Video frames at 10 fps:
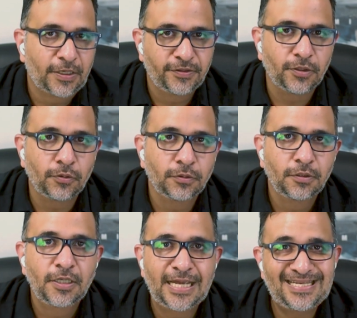So
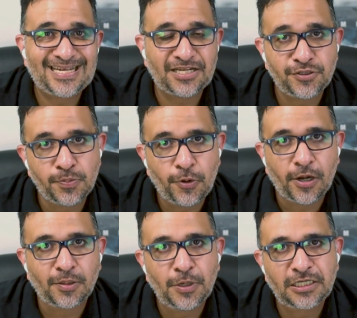
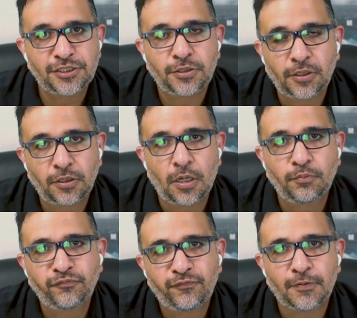
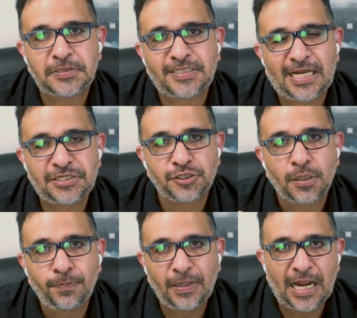
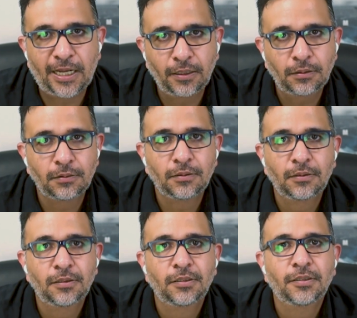intentionalproductmanager.com/apply.
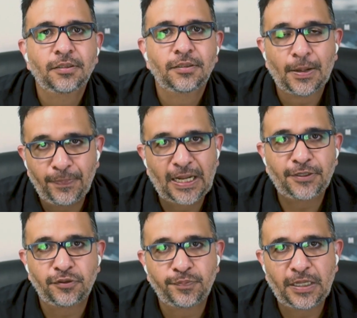
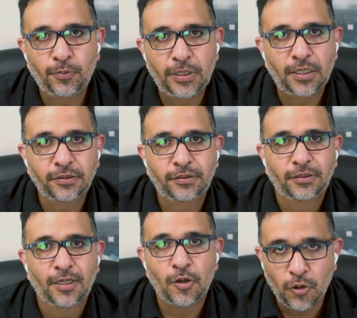Apply to speak with us.
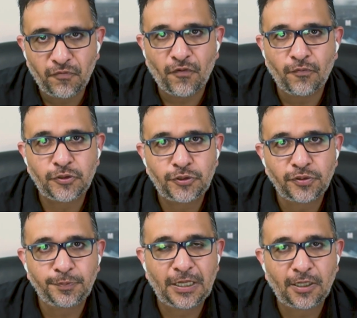I look forward
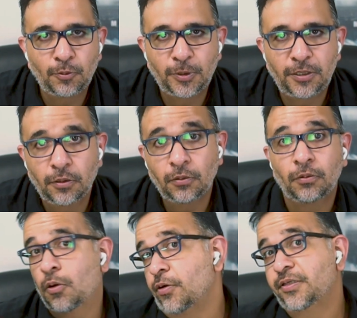to speaking with you
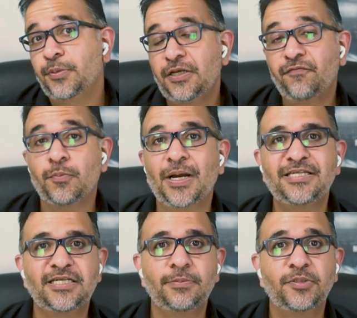or somebody from my
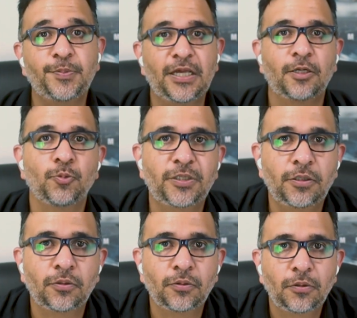team speaking with
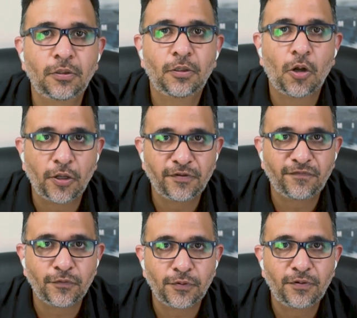you on the
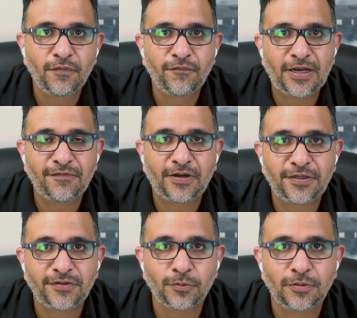phone very,
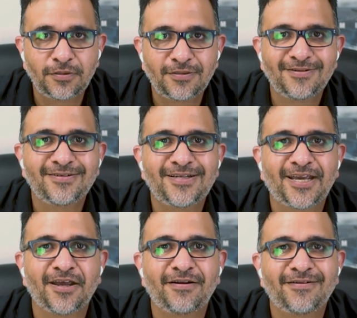very soon.
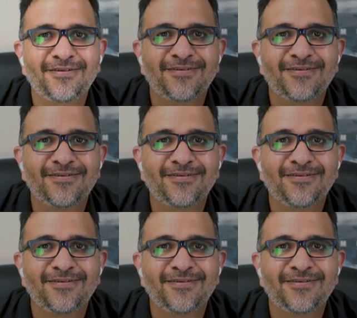Take care.